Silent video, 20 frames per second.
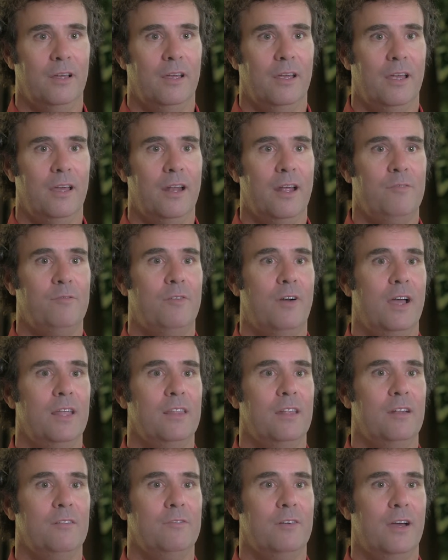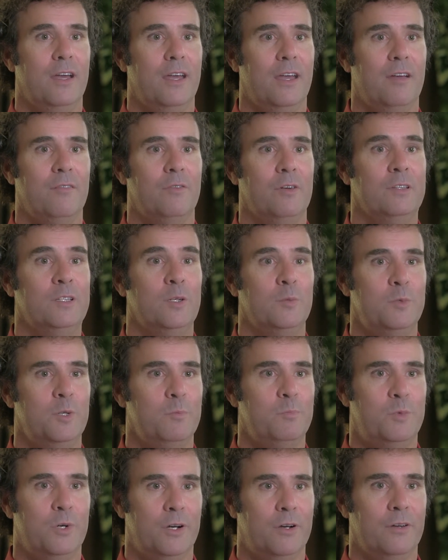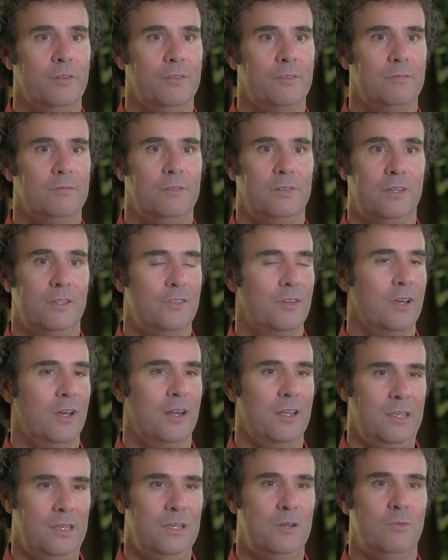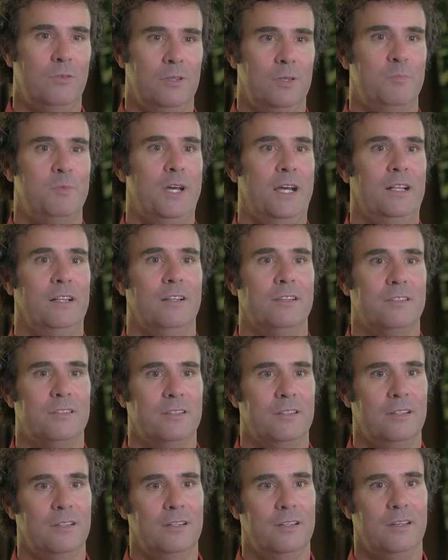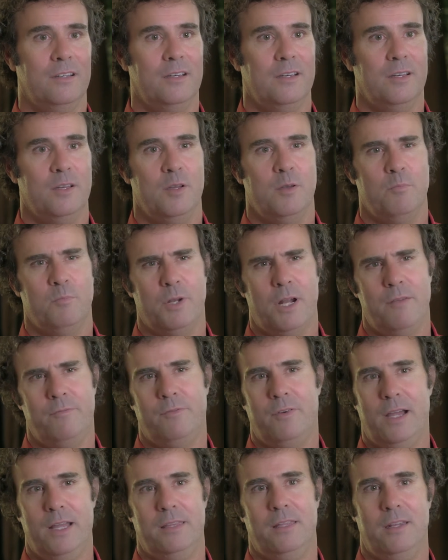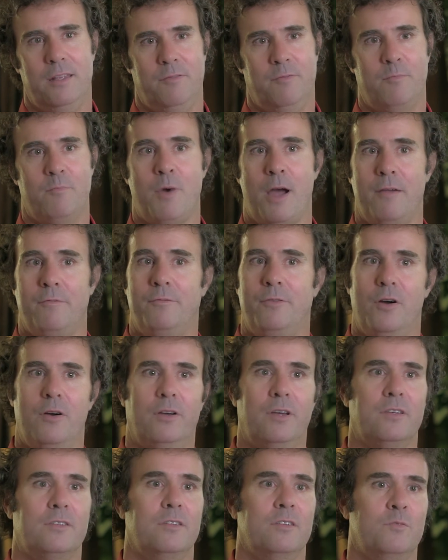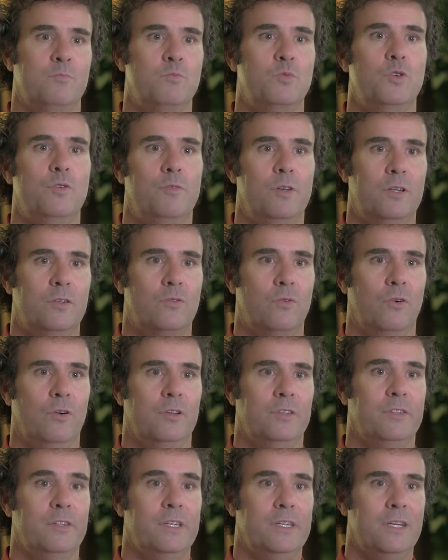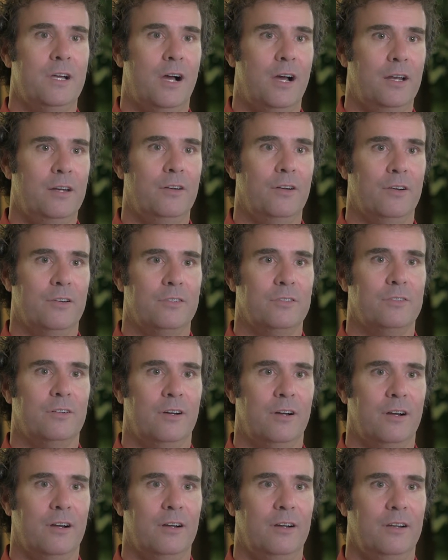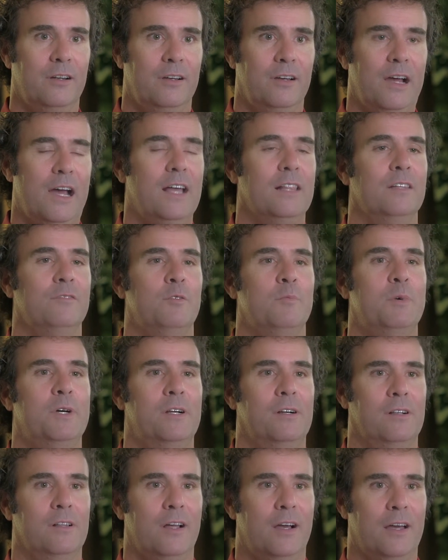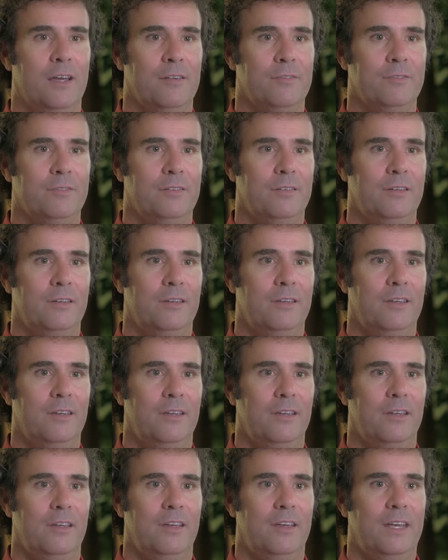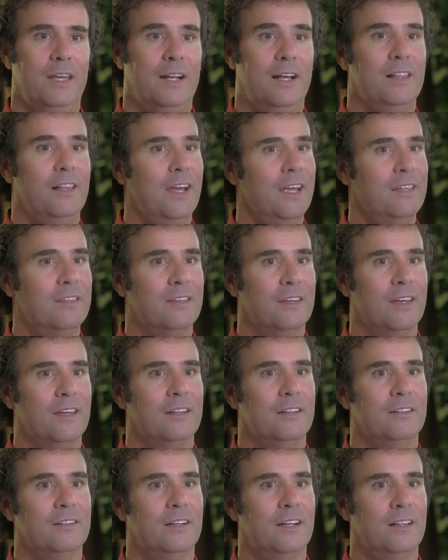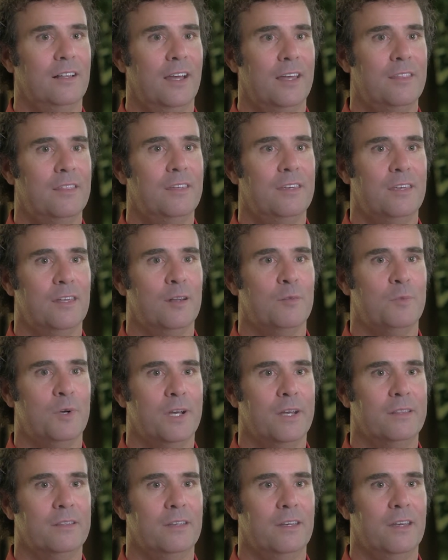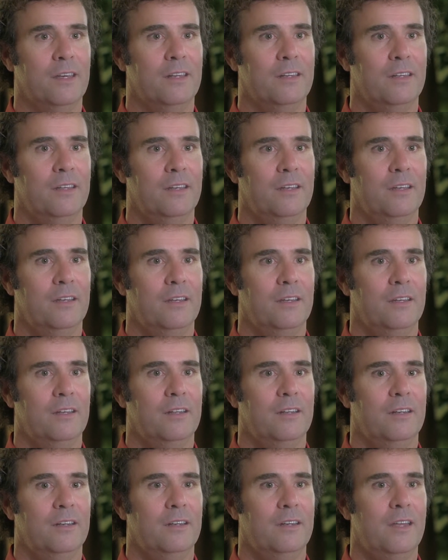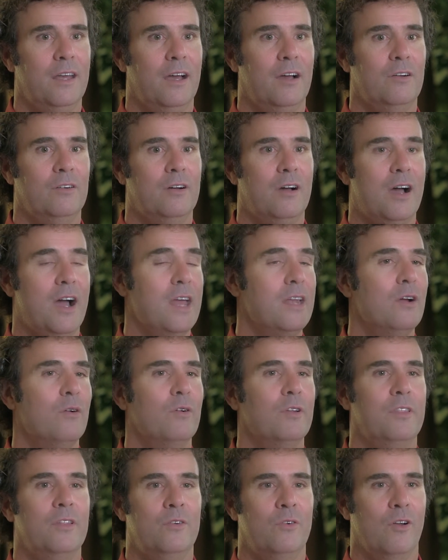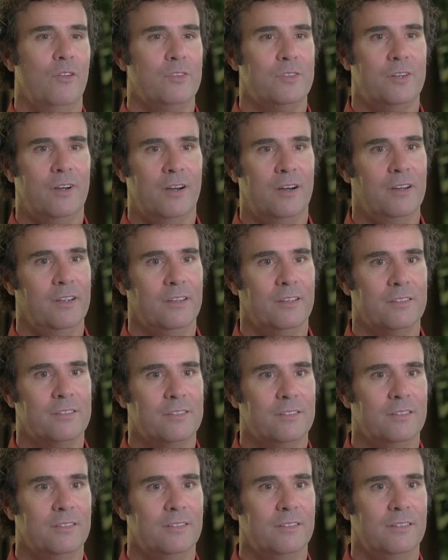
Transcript: And I find that if I have a little bit of both, because you got to equally balance it, but I find that if my focus is moving towards the Yonder Star, I live a better life. And I like that. I like thinking about that. Now, I know where the North Star is,